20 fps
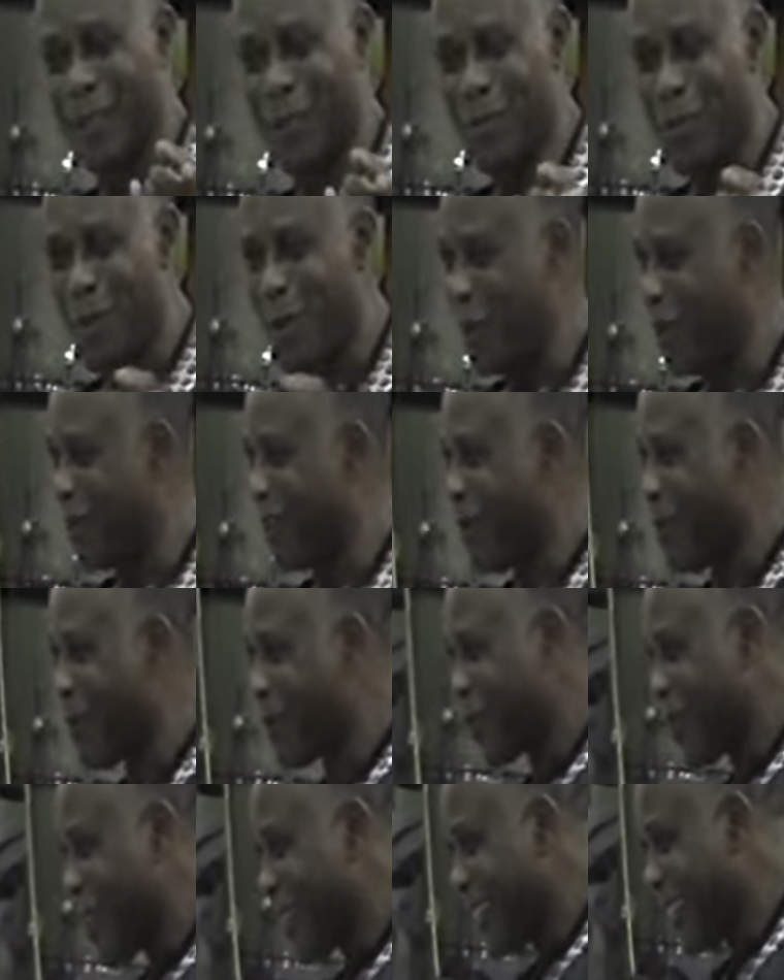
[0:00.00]
tomorrow,
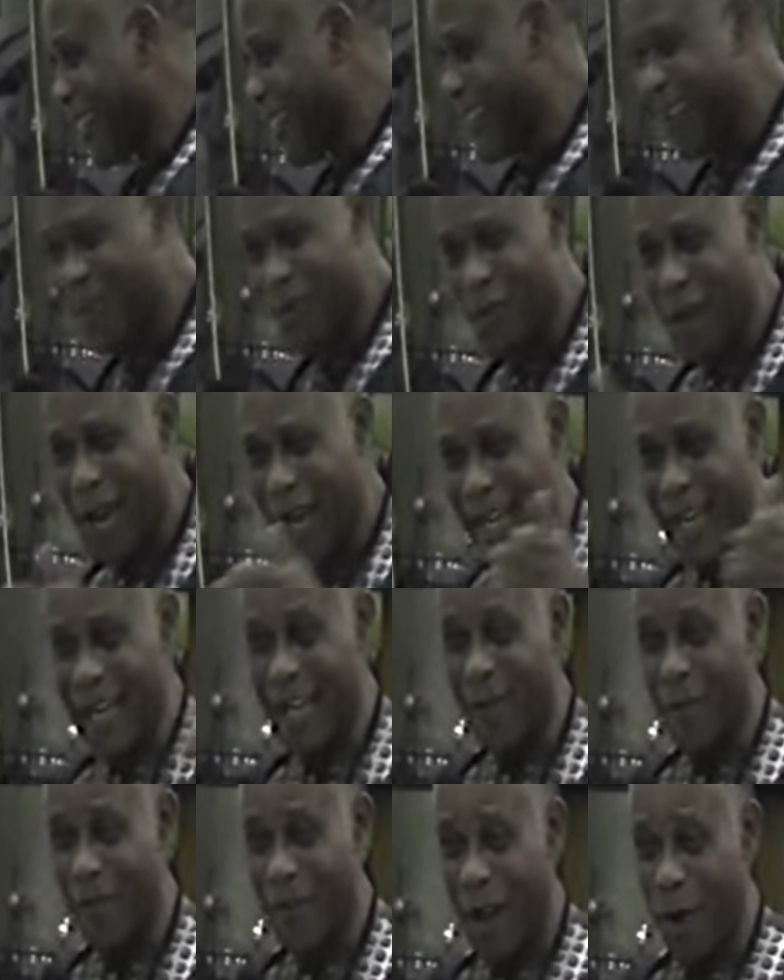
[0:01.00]
Sunday, we are
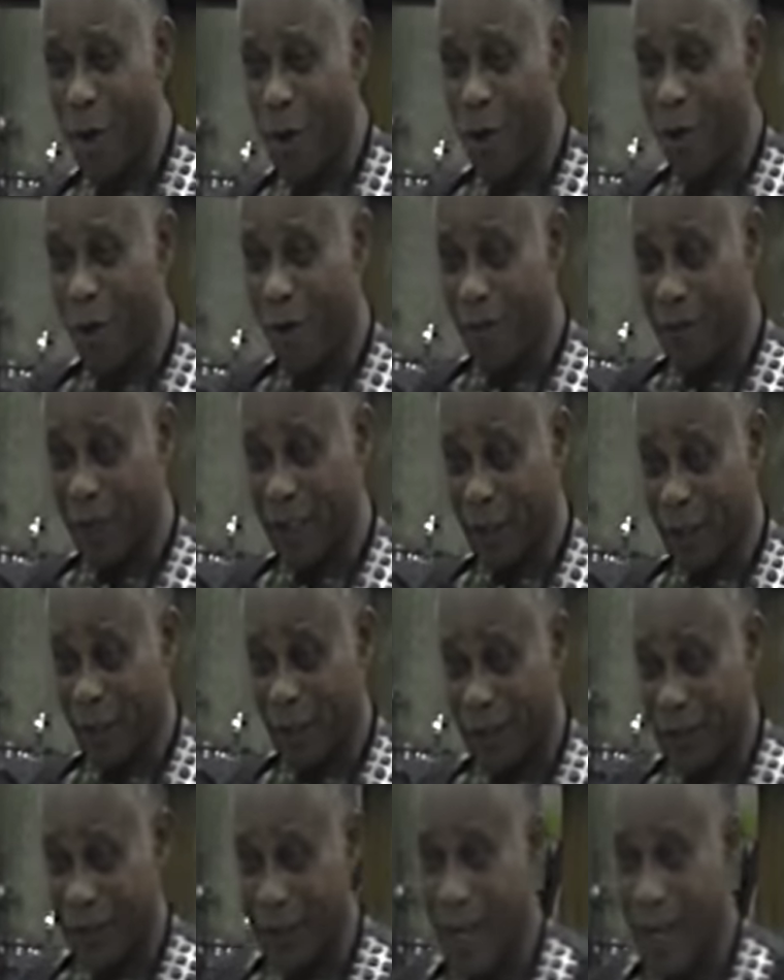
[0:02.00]
kicking off our own convention.